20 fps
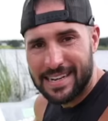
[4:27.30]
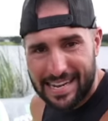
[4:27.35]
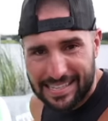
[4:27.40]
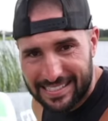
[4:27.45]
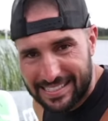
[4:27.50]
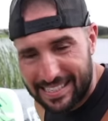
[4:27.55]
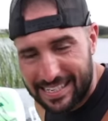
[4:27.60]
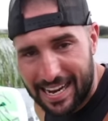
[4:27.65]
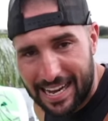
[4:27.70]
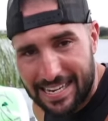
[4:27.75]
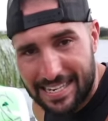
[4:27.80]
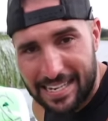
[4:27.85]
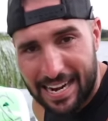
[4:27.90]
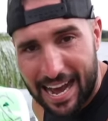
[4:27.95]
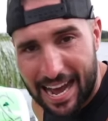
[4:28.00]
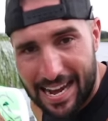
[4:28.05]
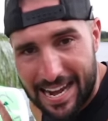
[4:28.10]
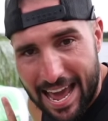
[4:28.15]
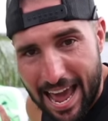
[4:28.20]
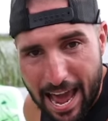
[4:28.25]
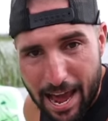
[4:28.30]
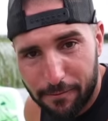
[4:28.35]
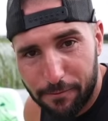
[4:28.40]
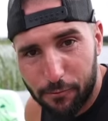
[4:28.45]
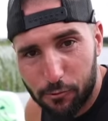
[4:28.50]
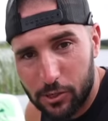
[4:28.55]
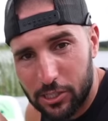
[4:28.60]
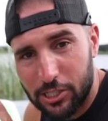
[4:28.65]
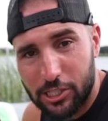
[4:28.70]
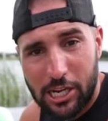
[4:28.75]
1999
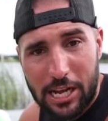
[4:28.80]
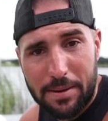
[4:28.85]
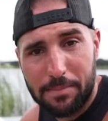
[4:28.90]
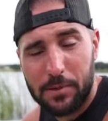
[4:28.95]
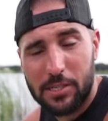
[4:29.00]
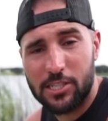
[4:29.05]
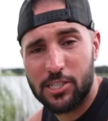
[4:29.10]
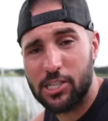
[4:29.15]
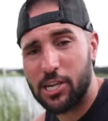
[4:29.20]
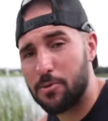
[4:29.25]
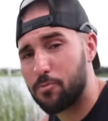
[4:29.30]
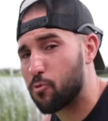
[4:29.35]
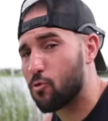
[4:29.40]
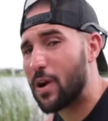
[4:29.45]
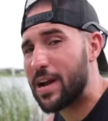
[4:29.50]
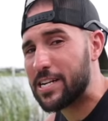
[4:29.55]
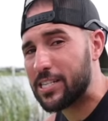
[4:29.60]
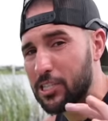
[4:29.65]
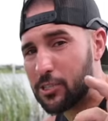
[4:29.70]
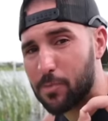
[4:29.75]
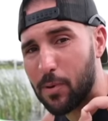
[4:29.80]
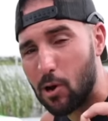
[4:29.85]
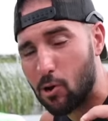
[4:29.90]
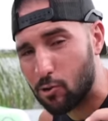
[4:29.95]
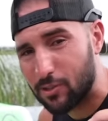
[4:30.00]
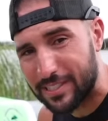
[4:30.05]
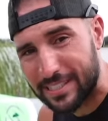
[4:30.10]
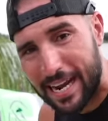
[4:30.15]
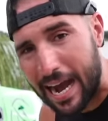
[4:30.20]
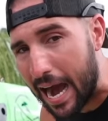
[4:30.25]
F1 Championship race
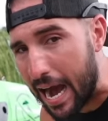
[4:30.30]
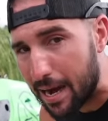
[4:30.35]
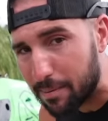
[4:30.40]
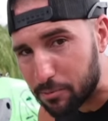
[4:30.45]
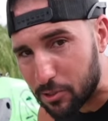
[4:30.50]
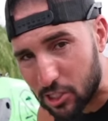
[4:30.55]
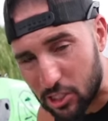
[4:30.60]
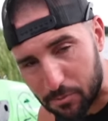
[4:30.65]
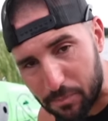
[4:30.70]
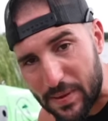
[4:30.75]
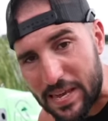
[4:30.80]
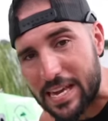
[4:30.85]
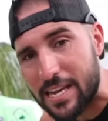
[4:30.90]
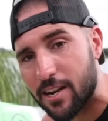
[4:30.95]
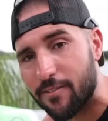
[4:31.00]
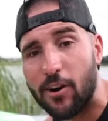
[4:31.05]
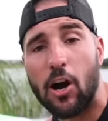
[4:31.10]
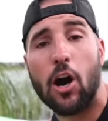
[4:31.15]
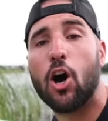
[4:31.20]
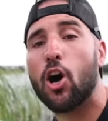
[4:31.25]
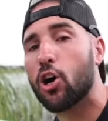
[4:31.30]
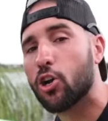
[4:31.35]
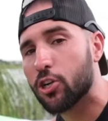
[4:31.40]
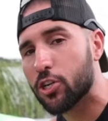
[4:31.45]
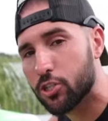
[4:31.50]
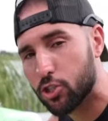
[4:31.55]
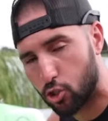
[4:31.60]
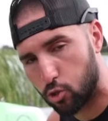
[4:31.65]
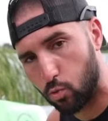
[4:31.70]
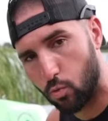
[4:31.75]
boat, top speed of
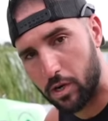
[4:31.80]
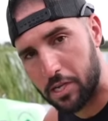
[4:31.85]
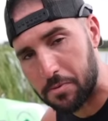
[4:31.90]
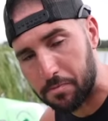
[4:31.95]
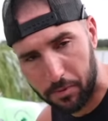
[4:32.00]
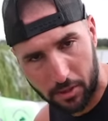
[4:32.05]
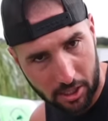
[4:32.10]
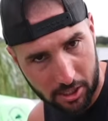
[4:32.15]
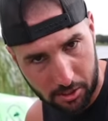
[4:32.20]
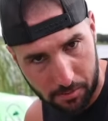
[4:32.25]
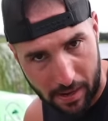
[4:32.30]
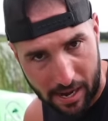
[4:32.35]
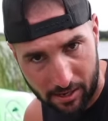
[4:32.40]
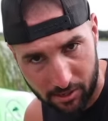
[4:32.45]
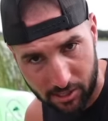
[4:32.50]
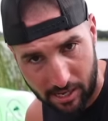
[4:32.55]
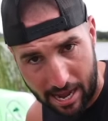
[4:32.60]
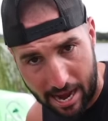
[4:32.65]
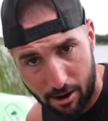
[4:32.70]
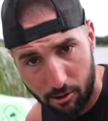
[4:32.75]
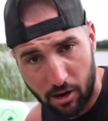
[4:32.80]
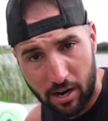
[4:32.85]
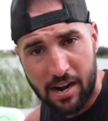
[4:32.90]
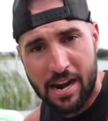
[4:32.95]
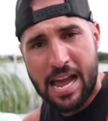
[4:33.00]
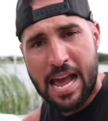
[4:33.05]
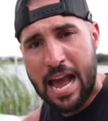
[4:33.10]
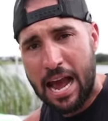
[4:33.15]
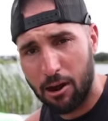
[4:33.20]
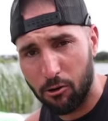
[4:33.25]
120 plus miles an hour.
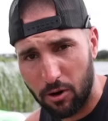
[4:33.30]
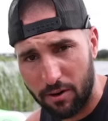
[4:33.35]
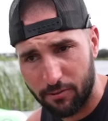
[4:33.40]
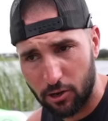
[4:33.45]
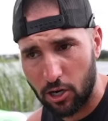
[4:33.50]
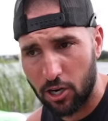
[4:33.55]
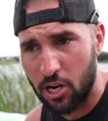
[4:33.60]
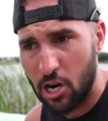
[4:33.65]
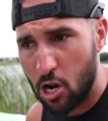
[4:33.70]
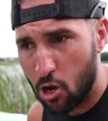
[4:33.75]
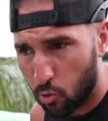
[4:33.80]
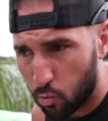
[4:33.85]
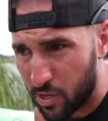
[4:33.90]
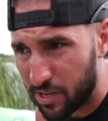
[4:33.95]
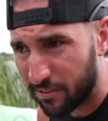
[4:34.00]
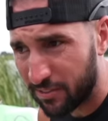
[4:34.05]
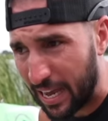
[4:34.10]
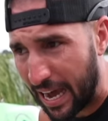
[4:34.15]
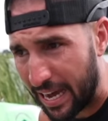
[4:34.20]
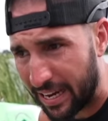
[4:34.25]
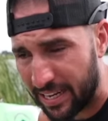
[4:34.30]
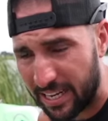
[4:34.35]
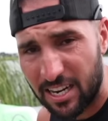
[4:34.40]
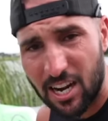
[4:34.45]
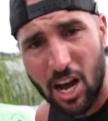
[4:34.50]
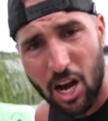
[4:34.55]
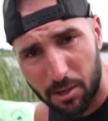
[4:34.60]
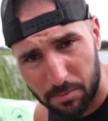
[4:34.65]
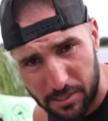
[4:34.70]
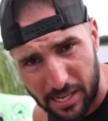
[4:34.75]
However, we have gotten it
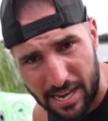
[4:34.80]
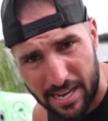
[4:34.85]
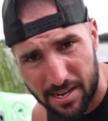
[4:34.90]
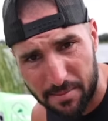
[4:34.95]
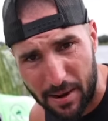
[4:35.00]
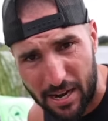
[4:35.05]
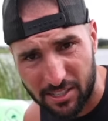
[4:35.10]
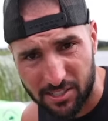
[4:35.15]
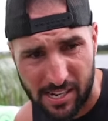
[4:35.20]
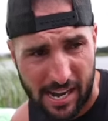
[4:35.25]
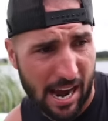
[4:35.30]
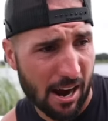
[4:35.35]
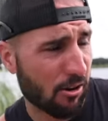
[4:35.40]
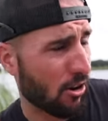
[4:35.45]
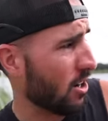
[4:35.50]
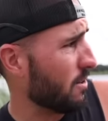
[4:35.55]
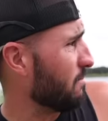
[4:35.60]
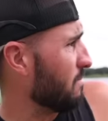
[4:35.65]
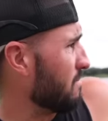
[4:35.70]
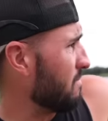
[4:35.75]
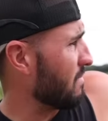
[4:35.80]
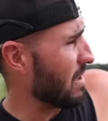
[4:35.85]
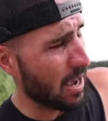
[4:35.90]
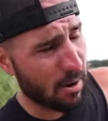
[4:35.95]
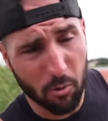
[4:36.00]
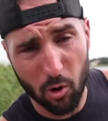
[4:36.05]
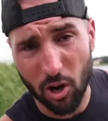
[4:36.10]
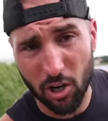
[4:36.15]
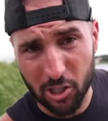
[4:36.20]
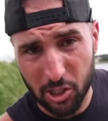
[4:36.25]
up to 80 miles an hour
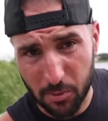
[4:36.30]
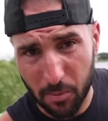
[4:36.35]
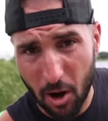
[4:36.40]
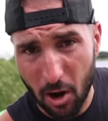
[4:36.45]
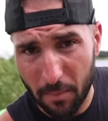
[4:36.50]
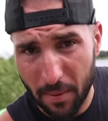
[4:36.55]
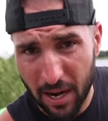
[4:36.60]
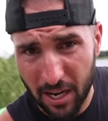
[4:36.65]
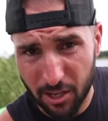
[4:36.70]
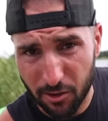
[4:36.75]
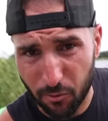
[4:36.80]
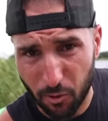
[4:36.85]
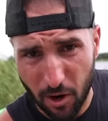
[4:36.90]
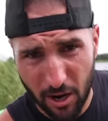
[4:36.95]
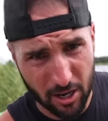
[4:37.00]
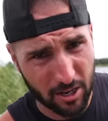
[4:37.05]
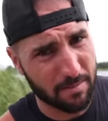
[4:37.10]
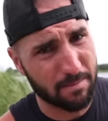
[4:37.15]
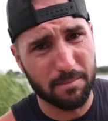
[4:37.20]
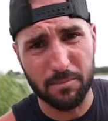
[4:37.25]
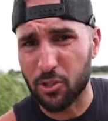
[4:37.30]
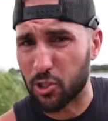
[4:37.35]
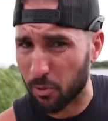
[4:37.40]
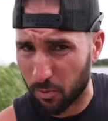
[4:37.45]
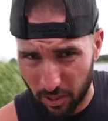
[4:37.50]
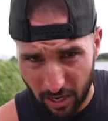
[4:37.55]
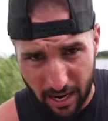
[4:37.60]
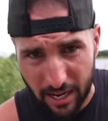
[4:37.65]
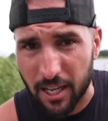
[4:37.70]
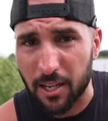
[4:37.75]
and we're on a small body of water, so
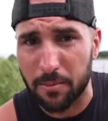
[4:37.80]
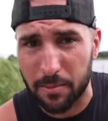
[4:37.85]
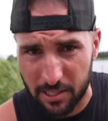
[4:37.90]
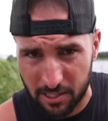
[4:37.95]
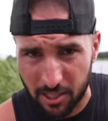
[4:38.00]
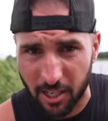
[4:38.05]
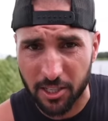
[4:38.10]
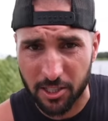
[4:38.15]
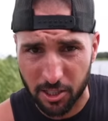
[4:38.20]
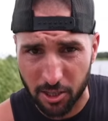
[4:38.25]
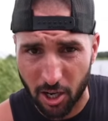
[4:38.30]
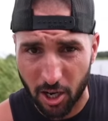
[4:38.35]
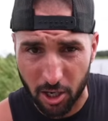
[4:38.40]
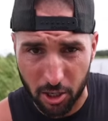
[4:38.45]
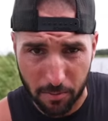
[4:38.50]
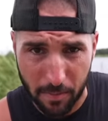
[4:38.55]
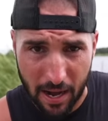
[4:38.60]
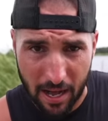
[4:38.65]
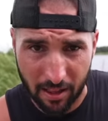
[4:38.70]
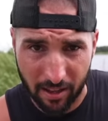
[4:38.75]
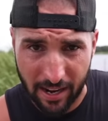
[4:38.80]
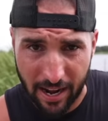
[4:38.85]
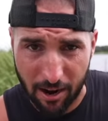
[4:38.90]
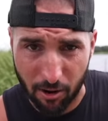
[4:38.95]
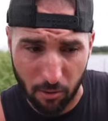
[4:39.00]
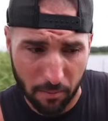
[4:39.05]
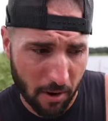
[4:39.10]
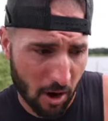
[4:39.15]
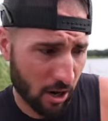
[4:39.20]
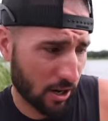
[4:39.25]
we're not gonna be touching the 100 mile an
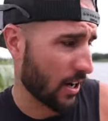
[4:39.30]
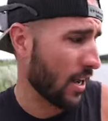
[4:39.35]
hour mark.